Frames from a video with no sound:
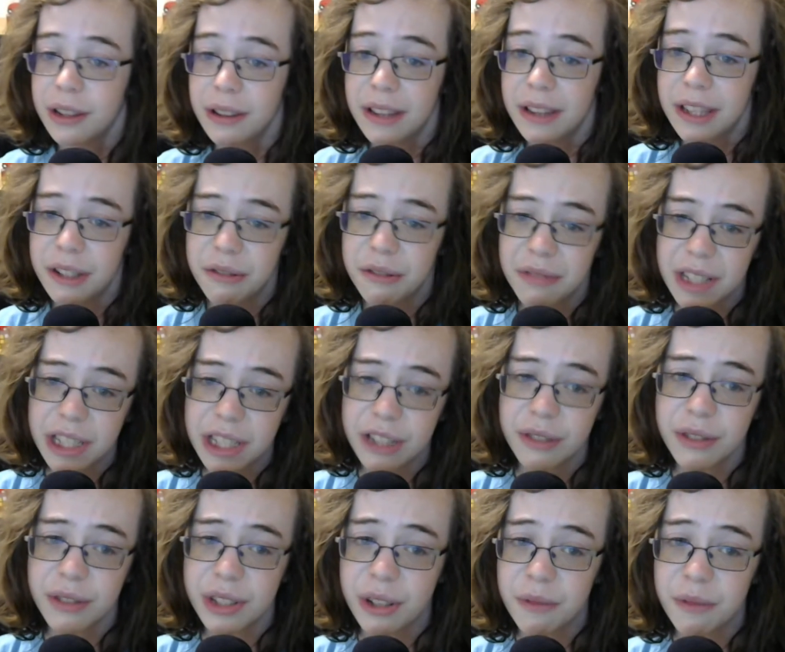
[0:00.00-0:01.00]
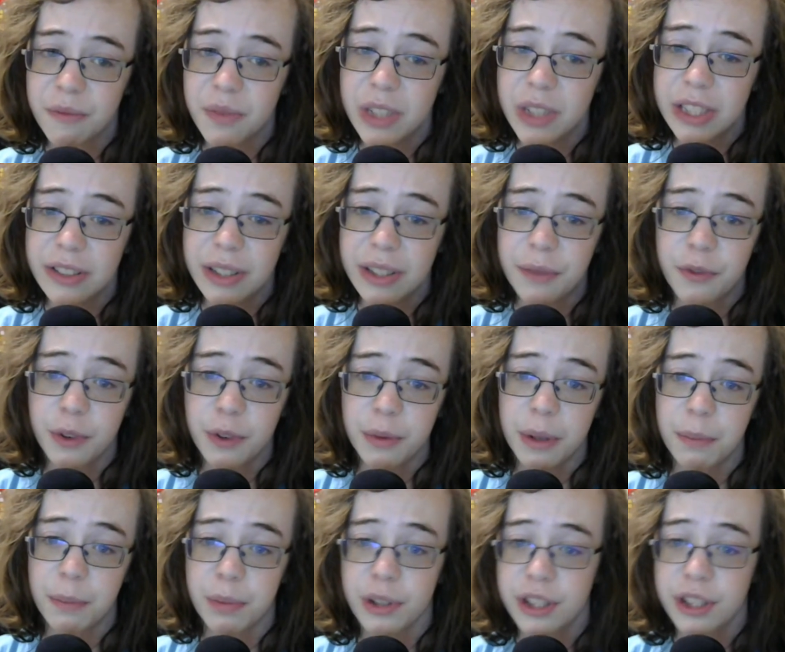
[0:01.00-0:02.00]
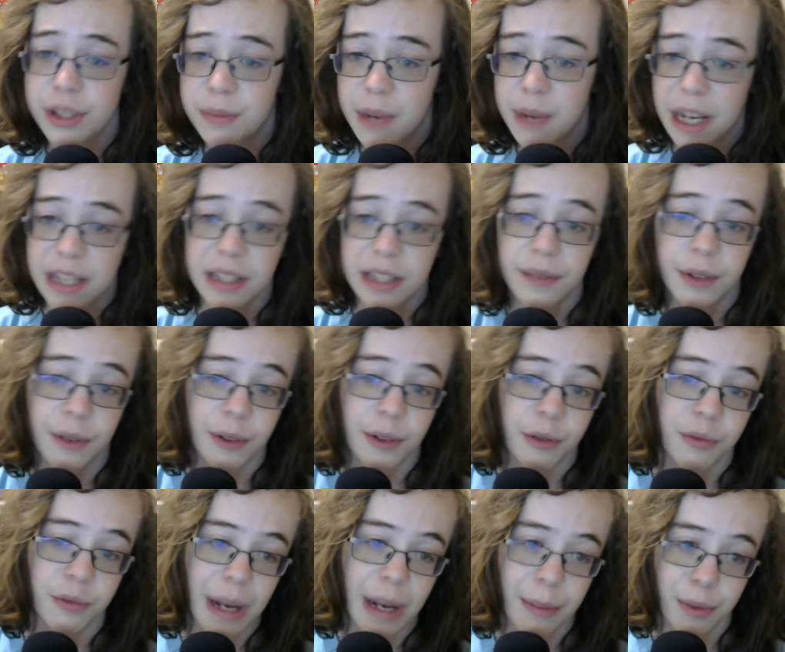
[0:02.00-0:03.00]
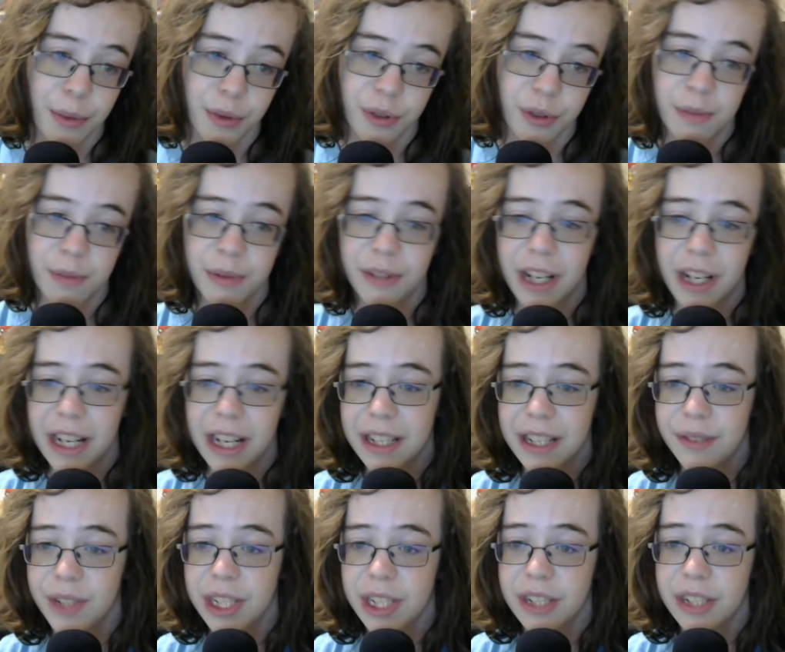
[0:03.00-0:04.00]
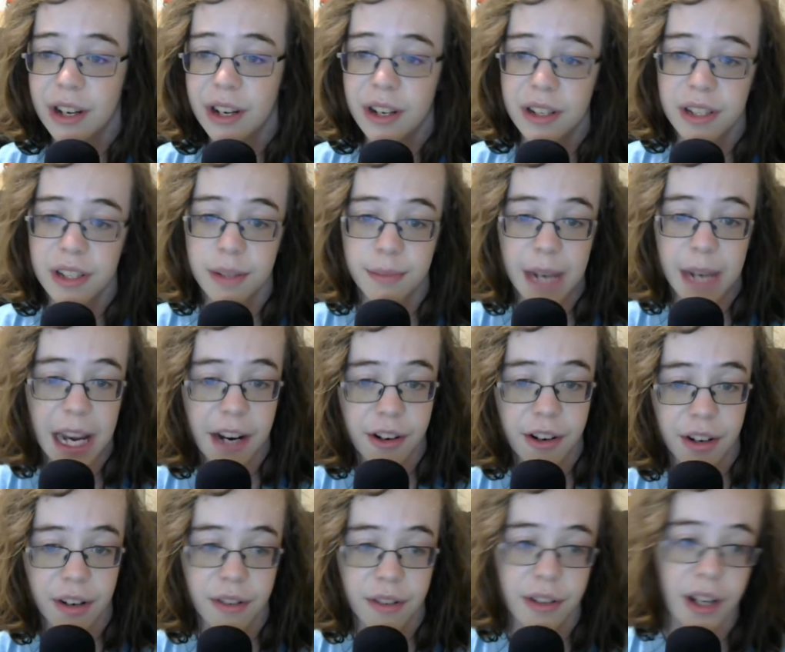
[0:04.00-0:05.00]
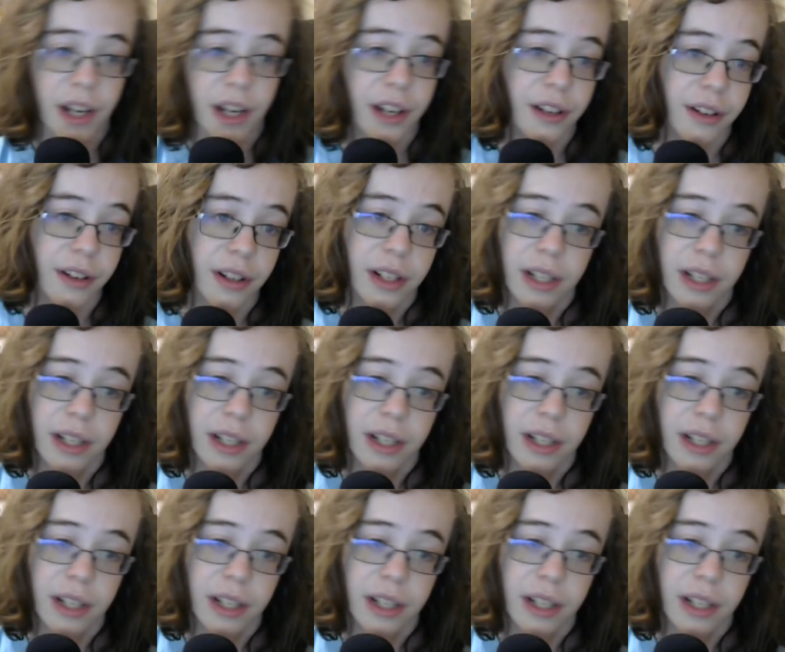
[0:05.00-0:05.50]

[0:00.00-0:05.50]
The originals are really from the perspective of the rebels, but we're not given tons of background on